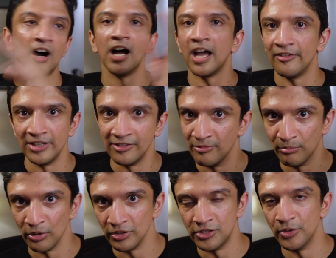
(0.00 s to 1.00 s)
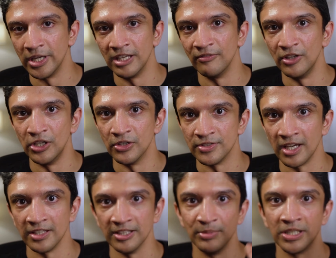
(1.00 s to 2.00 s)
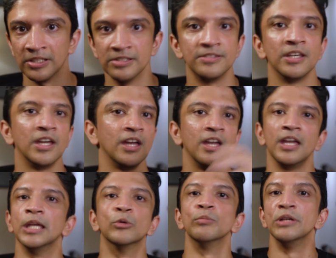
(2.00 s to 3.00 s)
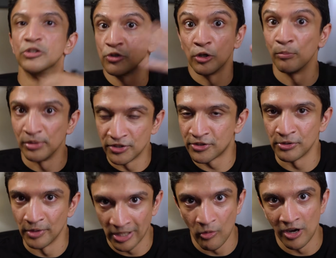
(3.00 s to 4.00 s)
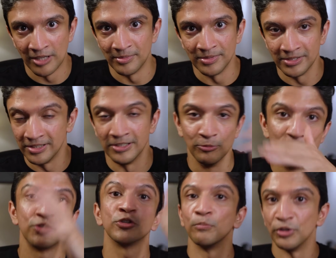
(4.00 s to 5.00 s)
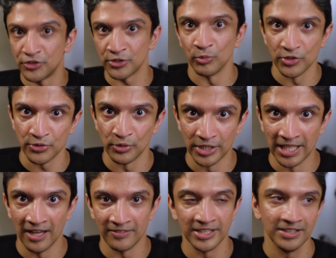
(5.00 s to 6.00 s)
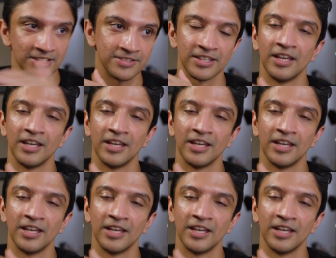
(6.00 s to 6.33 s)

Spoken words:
I haven't even bothered doing any videos out there because it will be surplus to requirement. It will be surplus to what's already out there.